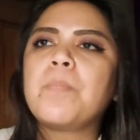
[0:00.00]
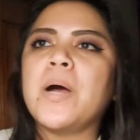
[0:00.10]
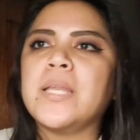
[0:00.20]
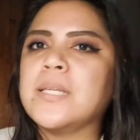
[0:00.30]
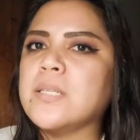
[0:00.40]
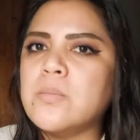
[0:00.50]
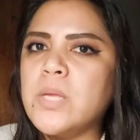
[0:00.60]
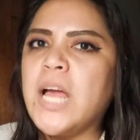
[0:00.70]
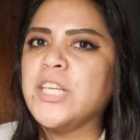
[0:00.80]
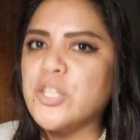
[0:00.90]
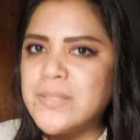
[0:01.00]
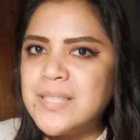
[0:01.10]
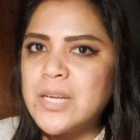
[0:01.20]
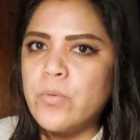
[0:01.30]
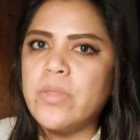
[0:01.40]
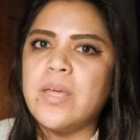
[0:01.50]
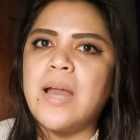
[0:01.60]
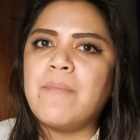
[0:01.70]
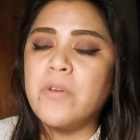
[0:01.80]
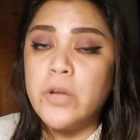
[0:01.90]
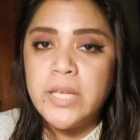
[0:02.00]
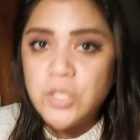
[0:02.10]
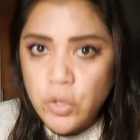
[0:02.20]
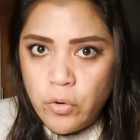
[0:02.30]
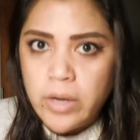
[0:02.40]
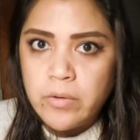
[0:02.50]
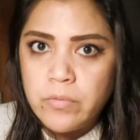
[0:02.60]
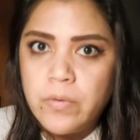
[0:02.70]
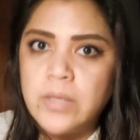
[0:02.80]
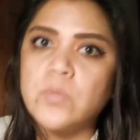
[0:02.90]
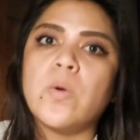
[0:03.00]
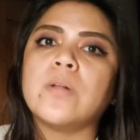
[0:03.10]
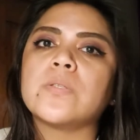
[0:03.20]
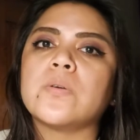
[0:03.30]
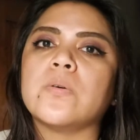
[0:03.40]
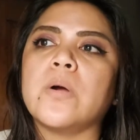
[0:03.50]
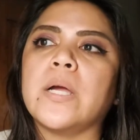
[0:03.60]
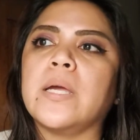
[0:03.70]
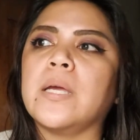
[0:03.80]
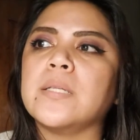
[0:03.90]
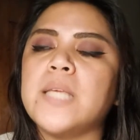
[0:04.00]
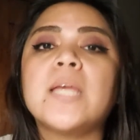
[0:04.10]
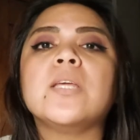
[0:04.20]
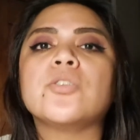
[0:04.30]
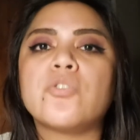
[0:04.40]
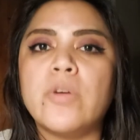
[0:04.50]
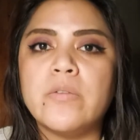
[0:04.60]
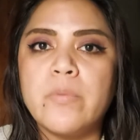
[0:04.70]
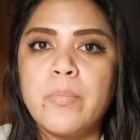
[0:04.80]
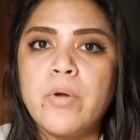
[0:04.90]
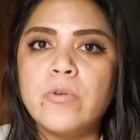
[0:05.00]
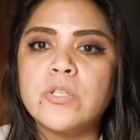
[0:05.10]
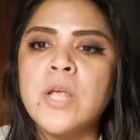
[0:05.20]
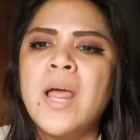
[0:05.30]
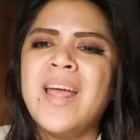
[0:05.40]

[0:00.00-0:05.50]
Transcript: but that doesn't mean I just stick with it. I'm very integrative as well. So I take an integrative approach.